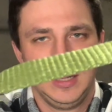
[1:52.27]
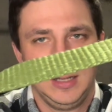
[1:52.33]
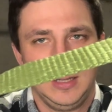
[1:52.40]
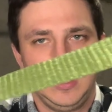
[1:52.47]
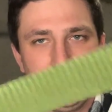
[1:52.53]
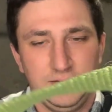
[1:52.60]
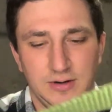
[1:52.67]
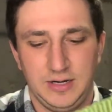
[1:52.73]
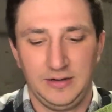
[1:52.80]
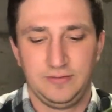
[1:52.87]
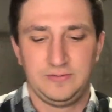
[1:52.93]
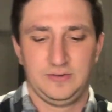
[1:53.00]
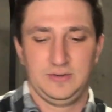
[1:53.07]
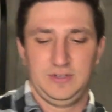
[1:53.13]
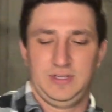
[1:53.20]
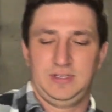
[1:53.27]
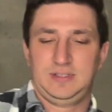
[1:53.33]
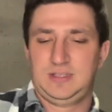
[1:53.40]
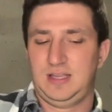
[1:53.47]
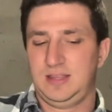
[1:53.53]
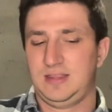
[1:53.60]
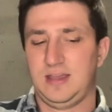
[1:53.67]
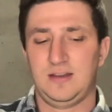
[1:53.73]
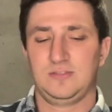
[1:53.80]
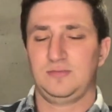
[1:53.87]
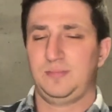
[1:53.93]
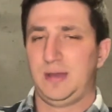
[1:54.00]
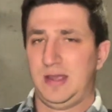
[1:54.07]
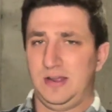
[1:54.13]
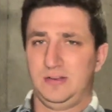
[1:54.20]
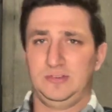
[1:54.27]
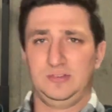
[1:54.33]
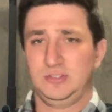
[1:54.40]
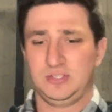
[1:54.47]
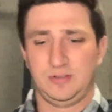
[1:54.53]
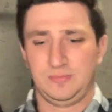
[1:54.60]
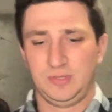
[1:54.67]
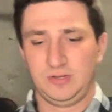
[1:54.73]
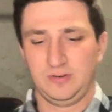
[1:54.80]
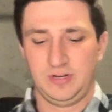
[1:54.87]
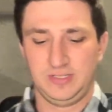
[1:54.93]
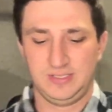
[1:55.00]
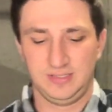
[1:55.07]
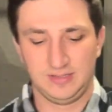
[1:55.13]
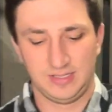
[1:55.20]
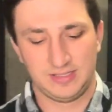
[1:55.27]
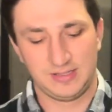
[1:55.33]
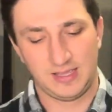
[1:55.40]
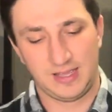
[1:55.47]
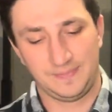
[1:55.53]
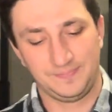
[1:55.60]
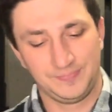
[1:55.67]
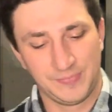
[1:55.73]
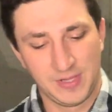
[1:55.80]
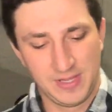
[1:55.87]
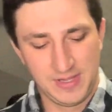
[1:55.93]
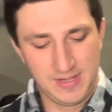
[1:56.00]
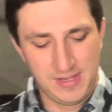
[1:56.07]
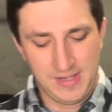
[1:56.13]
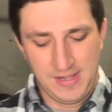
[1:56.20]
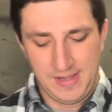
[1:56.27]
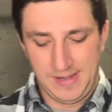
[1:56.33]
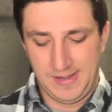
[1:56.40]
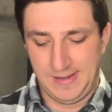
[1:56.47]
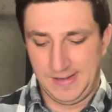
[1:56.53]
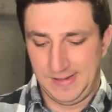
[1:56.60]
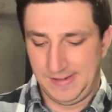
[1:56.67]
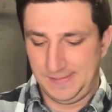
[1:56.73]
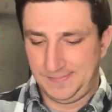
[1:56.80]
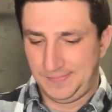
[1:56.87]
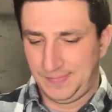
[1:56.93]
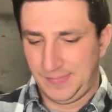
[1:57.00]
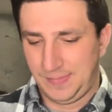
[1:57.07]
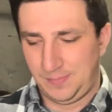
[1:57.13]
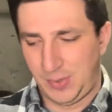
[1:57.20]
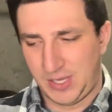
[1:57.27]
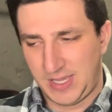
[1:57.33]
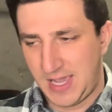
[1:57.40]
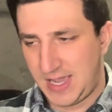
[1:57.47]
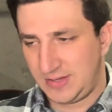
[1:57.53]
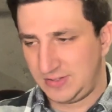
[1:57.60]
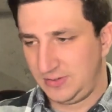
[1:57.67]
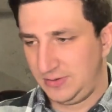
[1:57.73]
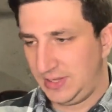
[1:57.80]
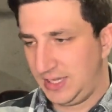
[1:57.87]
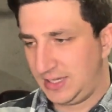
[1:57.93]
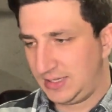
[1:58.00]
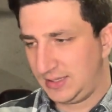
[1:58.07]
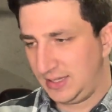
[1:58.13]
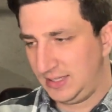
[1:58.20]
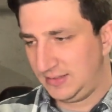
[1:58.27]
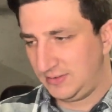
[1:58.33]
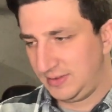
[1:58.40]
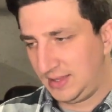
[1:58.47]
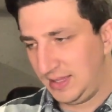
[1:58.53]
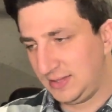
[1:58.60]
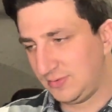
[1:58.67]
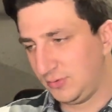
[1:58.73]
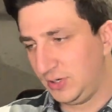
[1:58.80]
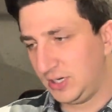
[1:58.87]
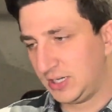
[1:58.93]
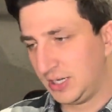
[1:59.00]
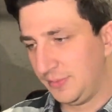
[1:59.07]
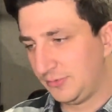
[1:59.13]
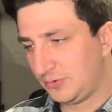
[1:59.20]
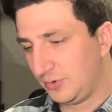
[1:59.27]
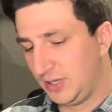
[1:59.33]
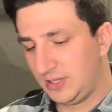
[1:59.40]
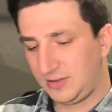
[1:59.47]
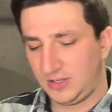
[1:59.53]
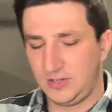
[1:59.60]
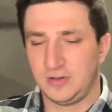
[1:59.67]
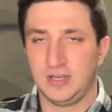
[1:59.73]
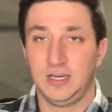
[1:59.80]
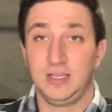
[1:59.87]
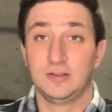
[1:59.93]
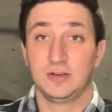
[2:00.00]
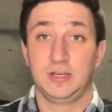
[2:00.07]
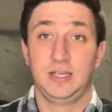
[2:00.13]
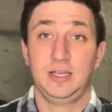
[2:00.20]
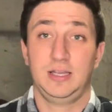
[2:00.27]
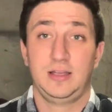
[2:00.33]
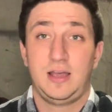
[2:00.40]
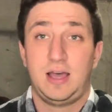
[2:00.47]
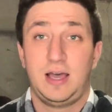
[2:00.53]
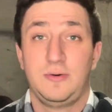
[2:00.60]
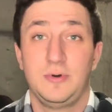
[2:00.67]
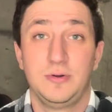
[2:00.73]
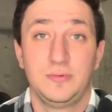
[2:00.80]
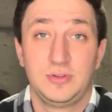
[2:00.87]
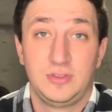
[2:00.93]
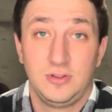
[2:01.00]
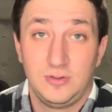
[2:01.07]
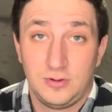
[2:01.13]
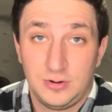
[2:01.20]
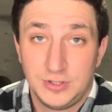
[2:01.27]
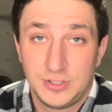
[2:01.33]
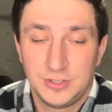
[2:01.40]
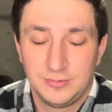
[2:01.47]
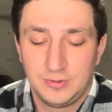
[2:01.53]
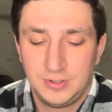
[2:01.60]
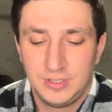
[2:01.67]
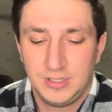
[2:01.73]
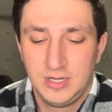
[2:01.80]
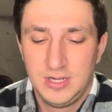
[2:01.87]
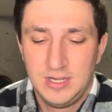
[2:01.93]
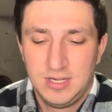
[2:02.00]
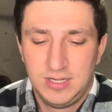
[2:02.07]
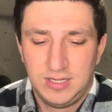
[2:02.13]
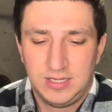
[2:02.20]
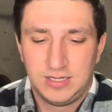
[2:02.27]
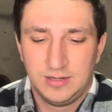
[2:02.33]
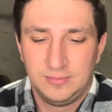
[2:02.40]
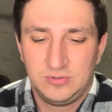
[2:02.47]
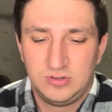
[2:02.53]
They rate it for like 10,000 pounds or something crazy like that. But yeah, so that's what it comes with. You can either get, I went with the larger one. It comes